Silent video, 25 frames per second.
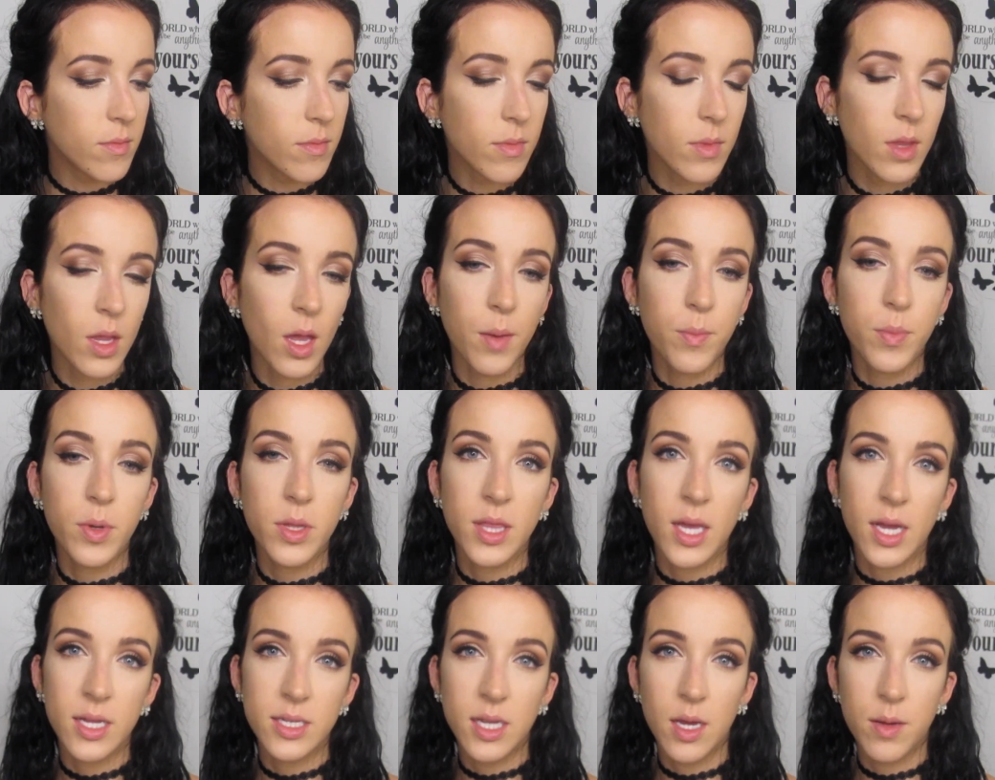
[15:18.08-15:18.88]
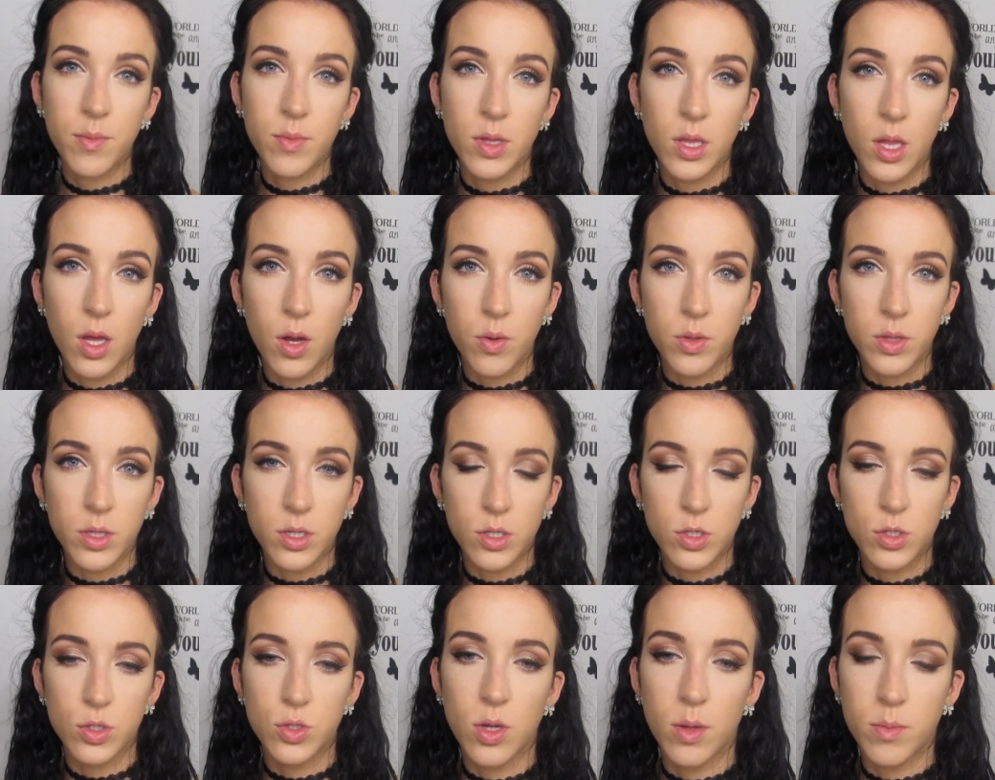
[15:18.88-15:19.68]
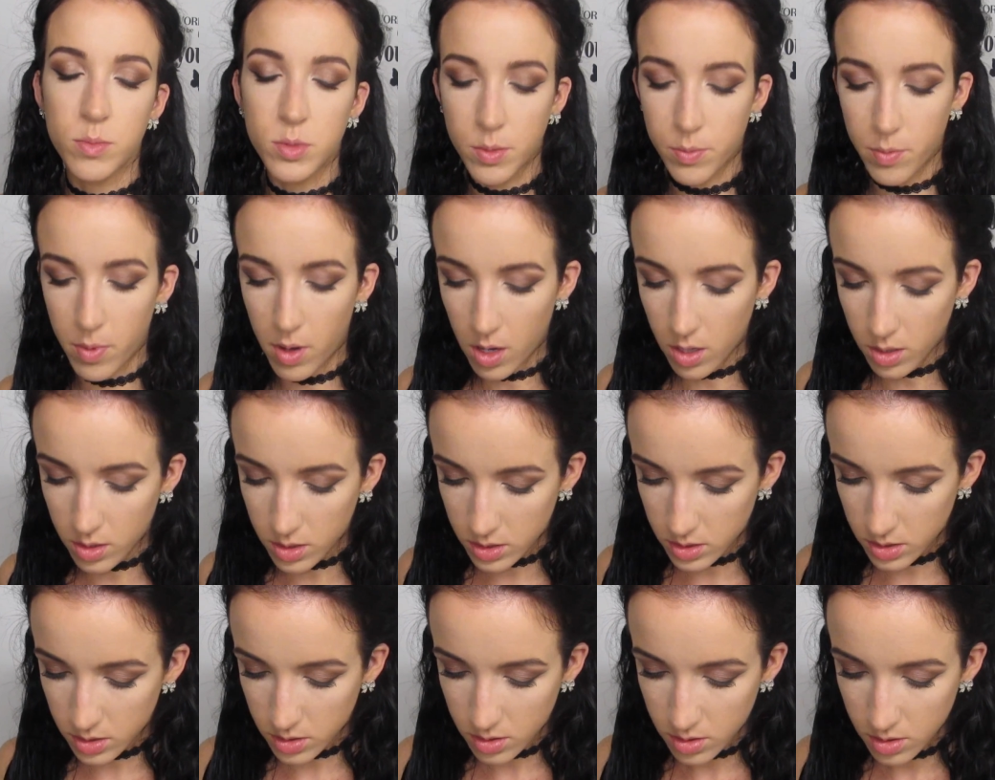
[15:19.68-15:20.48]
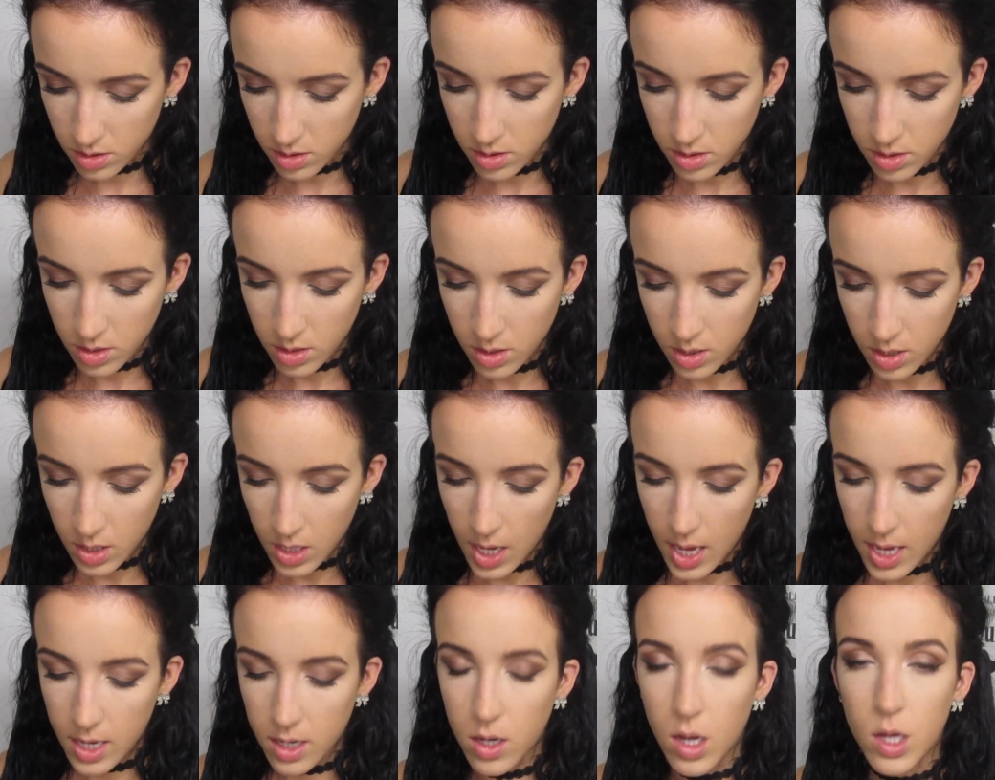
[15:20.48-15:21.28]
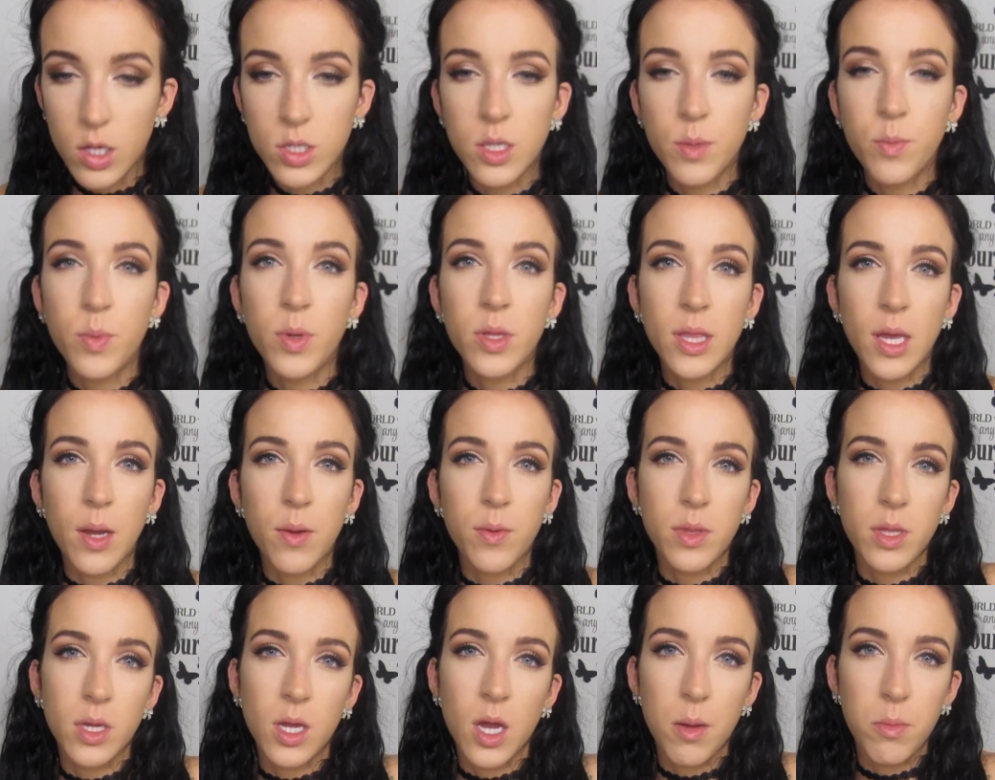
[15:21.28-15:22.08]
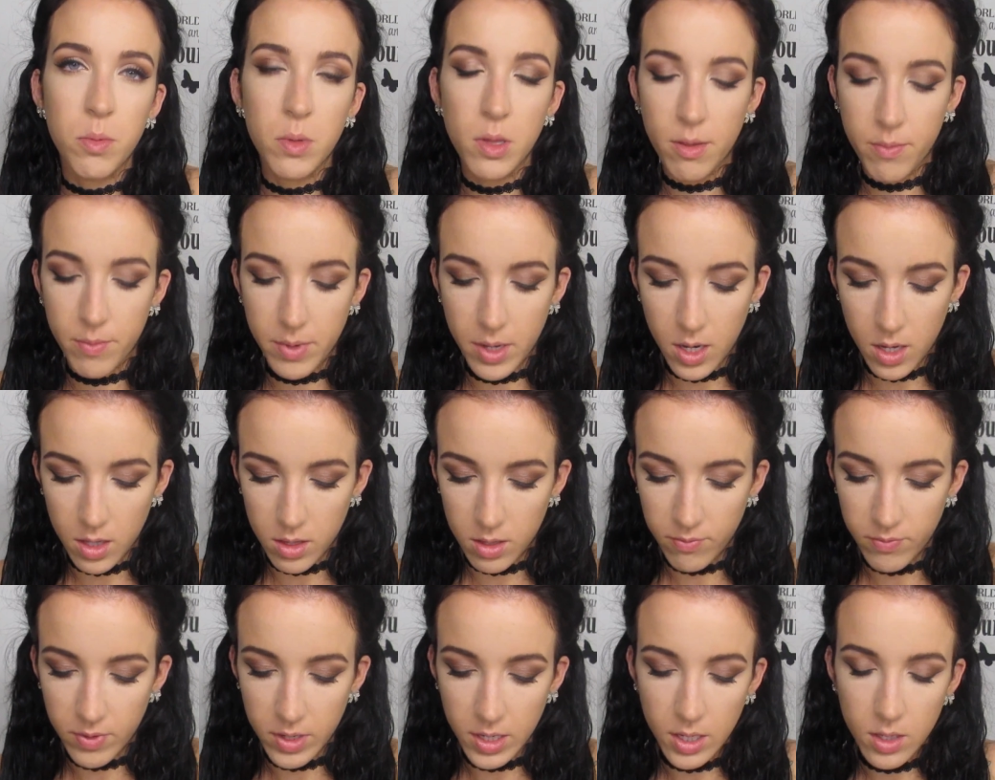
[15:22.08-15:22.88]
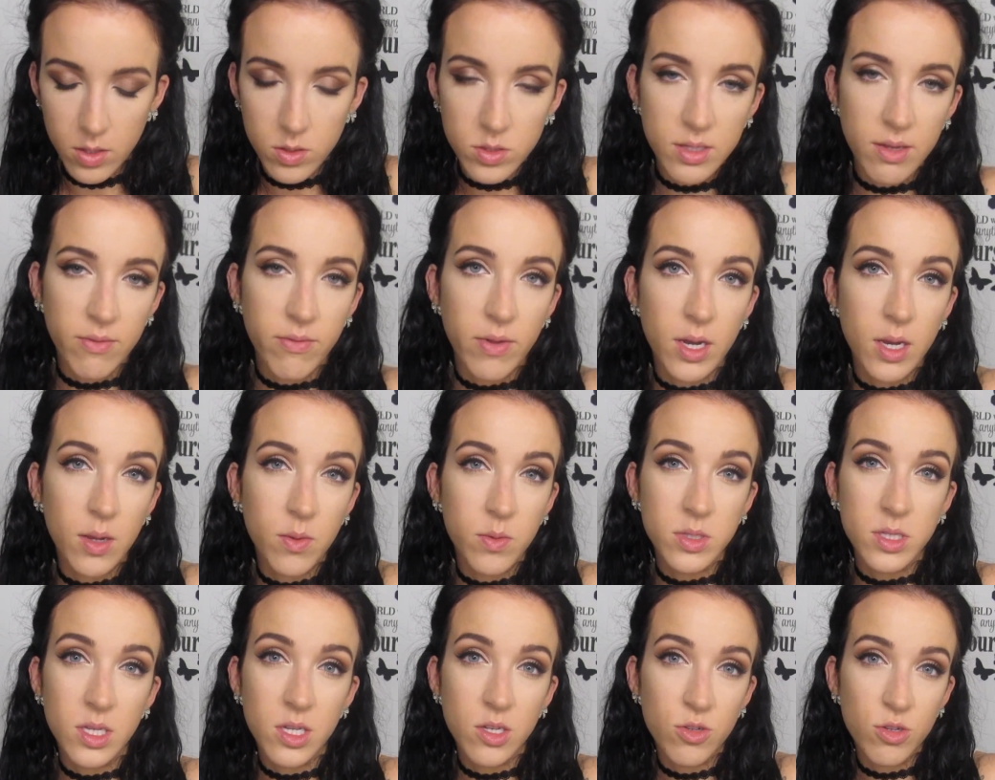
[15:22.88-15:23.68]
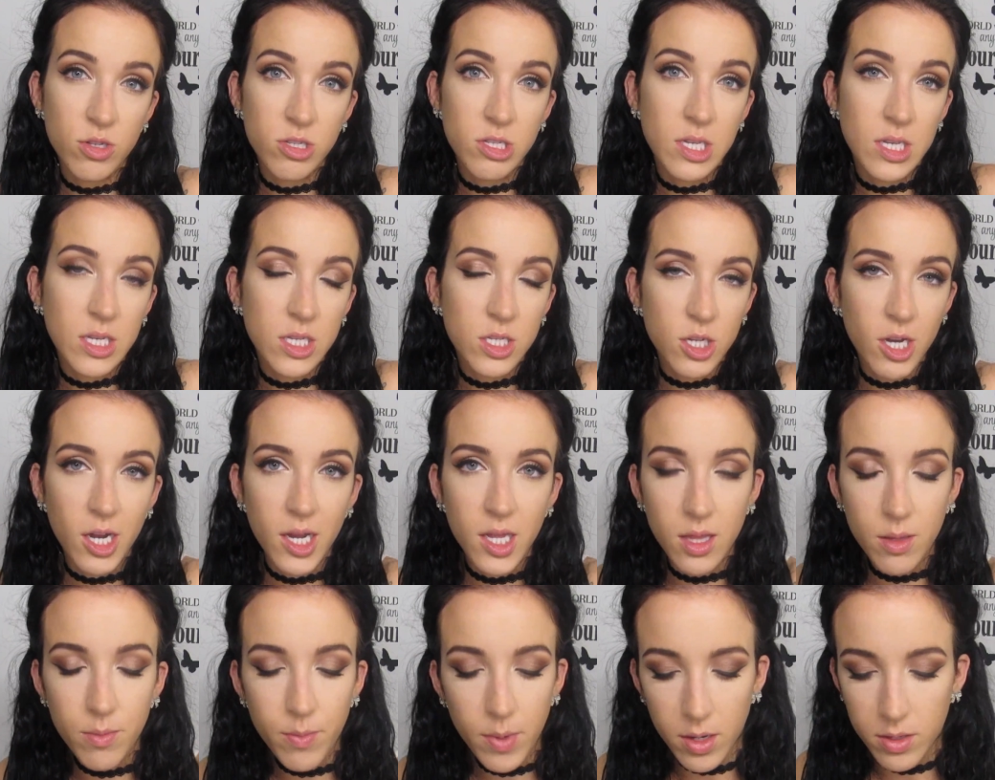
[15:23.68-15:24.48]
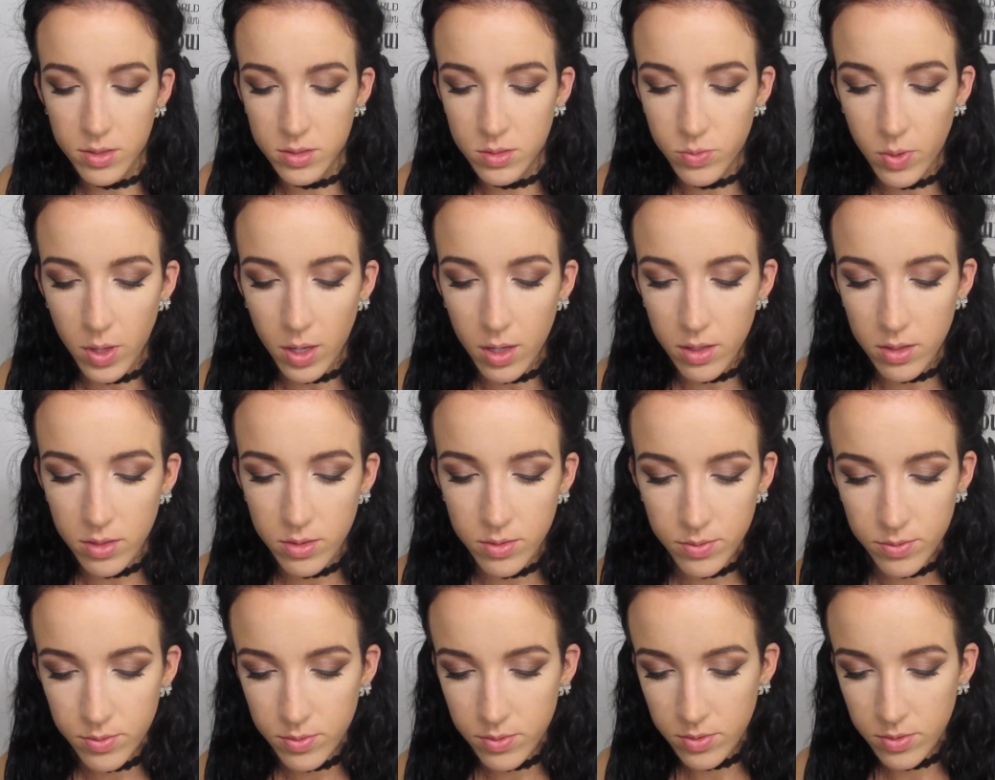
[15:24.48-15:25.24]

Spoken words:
I'll put that down below in the description box. And I'll also put that with a couple of my other videos if anyone's interested in checking them out as well.